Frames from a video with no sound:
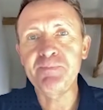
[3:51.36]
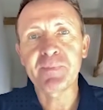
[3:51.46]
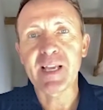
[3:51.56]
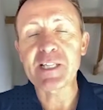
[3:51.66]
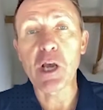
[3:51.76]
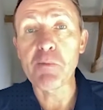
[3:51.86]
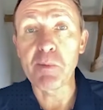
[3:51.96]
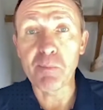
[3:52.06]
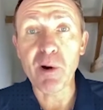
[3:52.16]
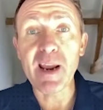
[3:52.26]
Let's hope
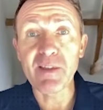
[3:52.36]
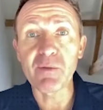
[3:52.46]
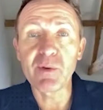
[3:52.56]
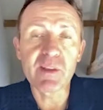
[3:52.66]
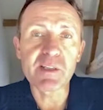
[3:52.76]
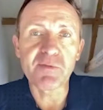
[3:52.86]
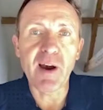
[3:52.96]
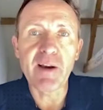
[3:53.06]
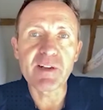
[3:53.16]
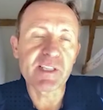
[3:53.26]
and pray that with this
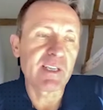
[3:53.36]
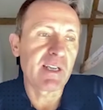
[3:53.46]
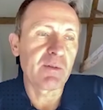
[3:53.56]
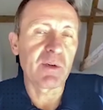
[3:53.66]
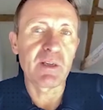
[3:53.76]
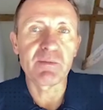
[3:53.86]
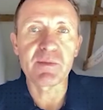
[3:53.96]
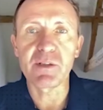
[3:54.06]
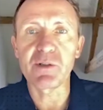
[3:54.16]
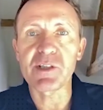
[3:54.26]
virus, it
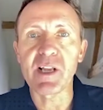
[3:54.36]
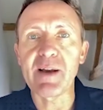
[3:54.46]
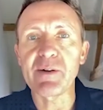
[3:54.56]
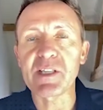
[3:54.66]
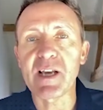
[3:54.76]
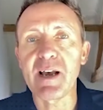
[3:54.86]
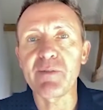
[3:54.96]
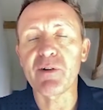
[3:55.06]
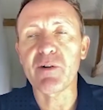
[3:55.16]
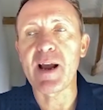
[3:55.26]
does allow us to
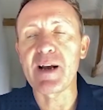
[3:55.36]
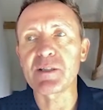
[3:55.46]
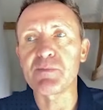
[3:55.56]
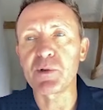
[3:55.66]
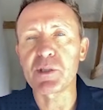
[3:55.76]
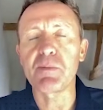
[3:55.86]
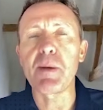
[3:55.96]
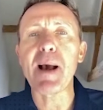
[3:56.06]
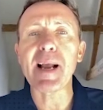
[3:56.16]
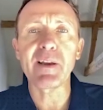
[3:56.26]
have crowds. But to be
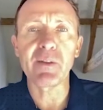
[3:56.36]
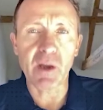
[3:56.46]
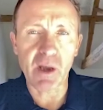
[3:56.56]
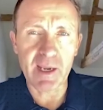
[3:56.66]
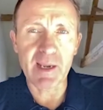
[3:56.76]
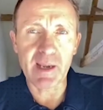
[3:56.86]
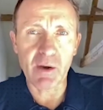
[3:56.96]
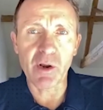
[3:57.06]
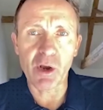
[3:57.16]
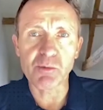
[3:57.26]
back
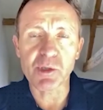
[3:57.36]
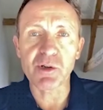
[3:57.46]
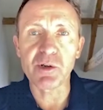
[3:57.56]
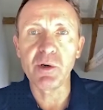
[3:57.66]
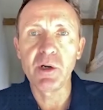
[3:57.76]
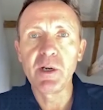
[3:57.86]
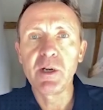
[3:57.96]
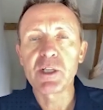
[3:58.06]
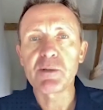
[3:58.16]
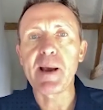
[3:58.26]
on home soil,
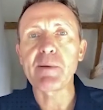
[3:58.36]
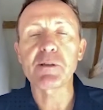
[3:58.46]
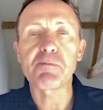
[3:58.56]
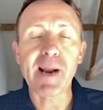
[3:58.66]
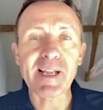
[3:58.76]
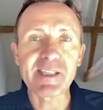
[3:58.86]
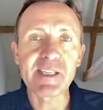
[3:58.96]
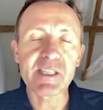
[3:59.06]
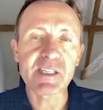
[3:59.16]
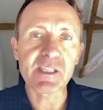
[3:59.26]
to be able to
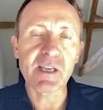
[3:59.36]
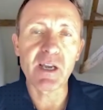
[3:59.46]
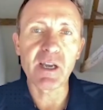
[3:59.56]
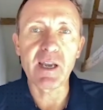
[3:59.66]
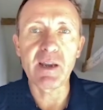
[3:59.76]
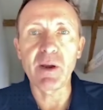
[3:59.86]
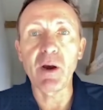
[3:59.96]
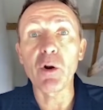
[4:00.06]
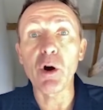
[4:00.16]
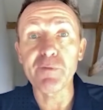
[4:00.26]
practice on our